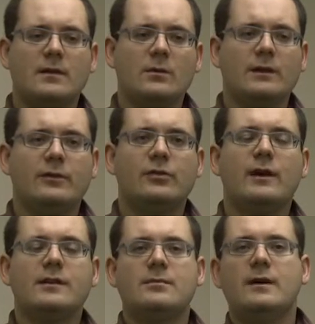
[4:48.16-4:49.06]
Well, I'll try
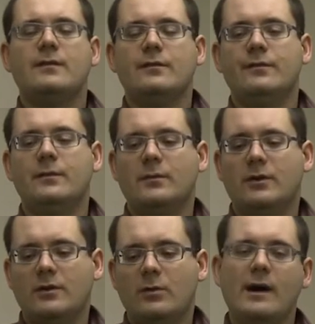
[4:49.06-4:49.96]
to make them more
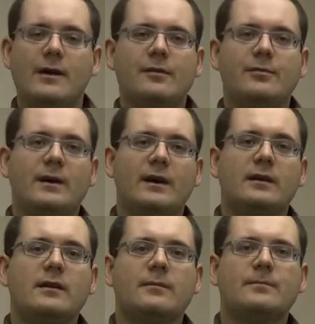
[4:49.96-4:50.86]
aware of my
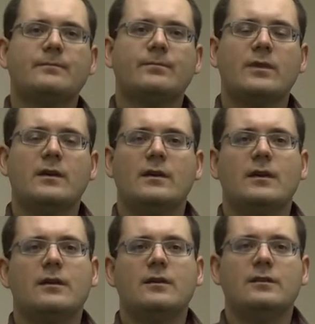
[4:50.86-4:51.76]

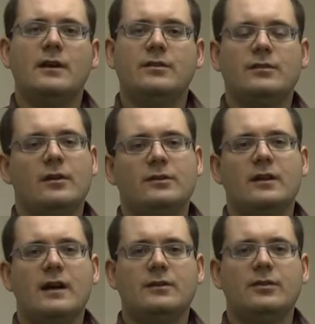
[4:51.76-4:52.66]
condition, not to
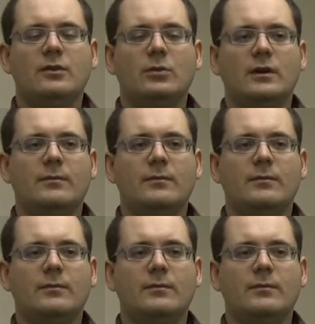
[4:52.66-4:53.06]
get too